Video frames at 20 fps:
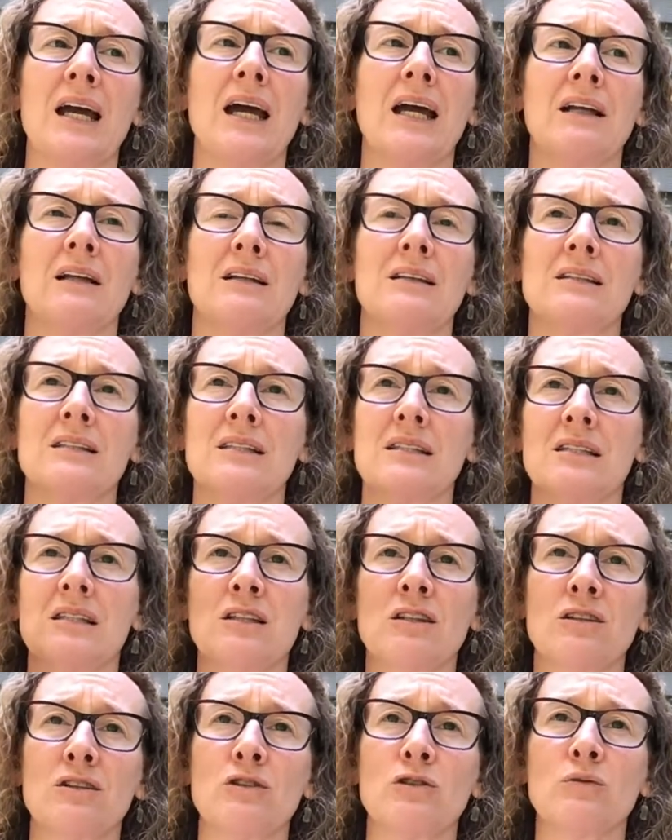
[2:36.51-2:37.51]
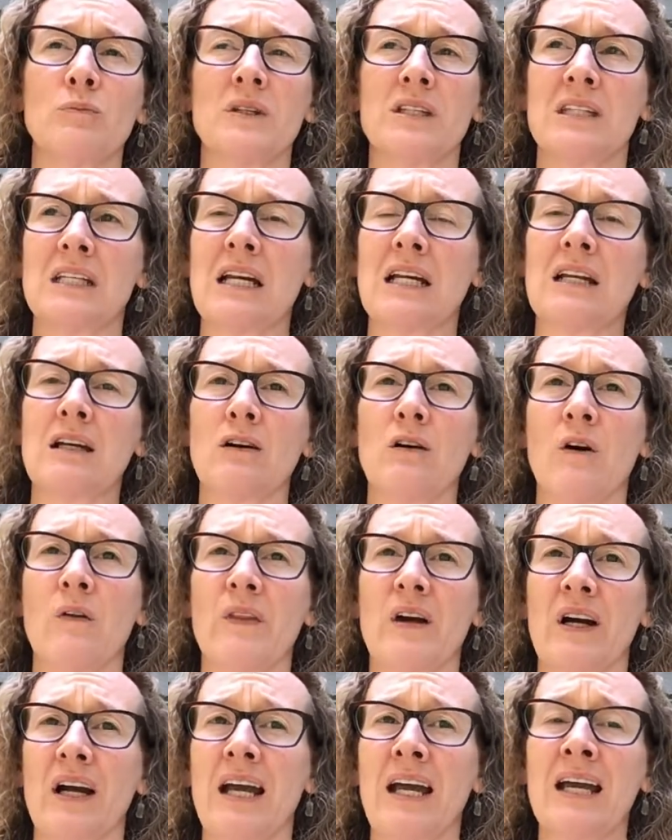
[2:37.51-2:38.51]
and still be standing on
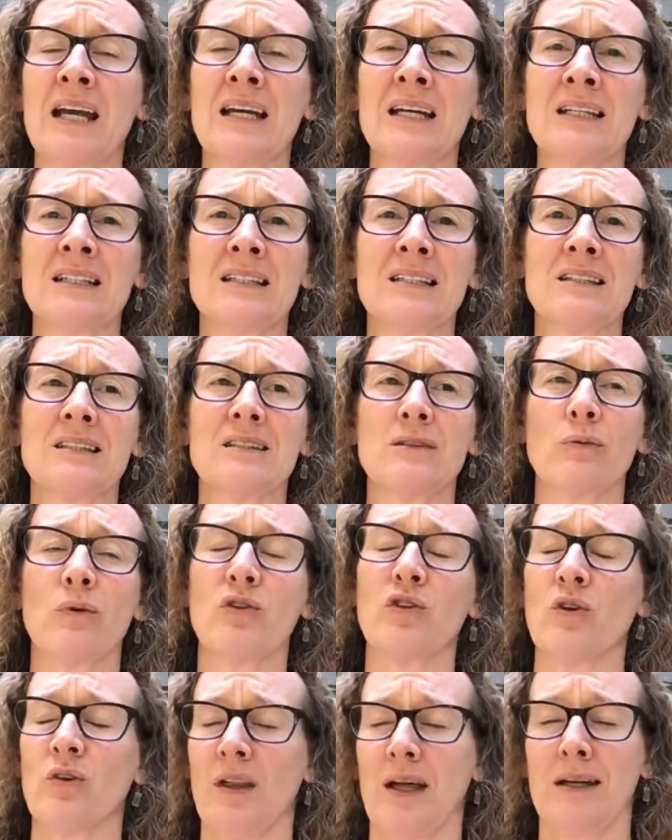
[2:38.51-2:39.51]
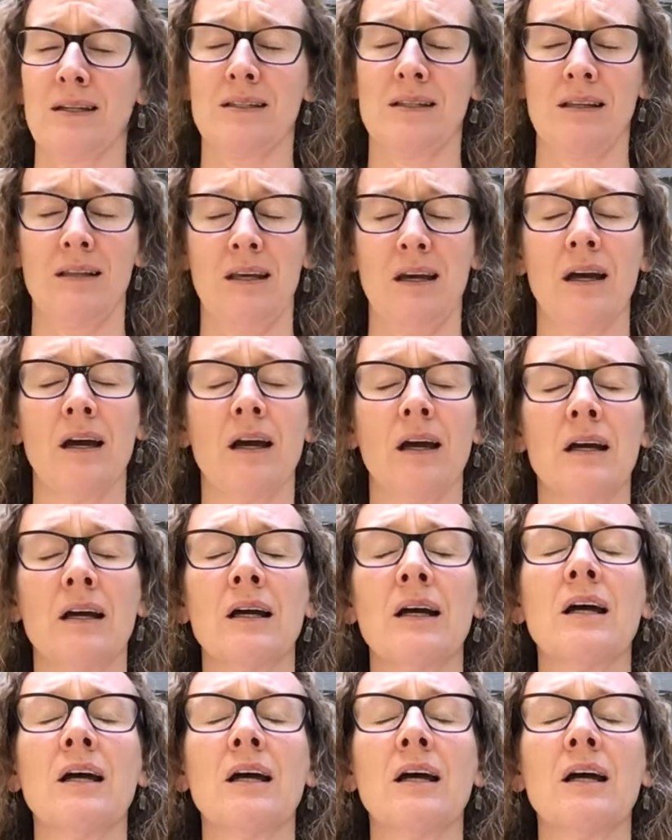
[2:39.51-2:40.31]
their hands with their legs in the air.